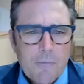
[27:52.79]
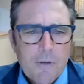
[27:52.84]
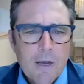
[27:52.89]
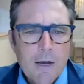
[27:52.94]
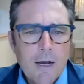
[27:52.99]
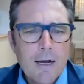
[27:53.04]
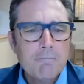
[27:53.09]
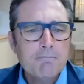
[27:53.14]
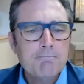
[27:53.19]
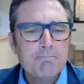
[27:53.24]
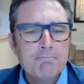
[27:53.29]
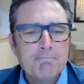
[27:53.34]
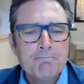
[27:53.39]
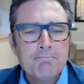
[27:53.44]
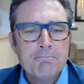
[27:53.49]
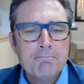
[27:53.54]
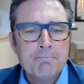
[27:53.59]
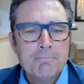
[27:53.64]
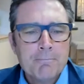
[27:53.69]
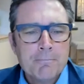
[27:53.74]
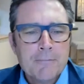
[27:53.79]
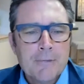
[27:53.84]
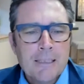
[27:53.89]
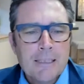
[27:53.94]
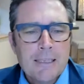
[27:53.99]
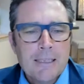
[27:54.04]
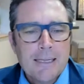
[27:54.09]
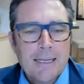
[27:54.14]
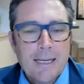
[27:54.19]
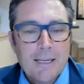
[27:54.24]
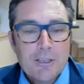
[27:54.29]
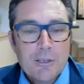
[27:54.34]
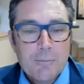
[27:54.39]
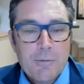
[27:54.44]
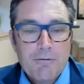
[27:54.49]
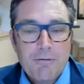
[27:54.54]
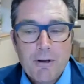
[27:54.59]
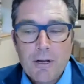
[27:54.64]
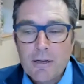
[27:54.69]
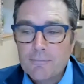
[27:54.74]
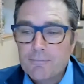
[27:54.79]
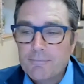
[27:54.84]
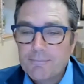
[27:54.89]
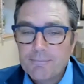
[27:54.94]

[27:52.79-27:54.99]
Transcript: it should be fun.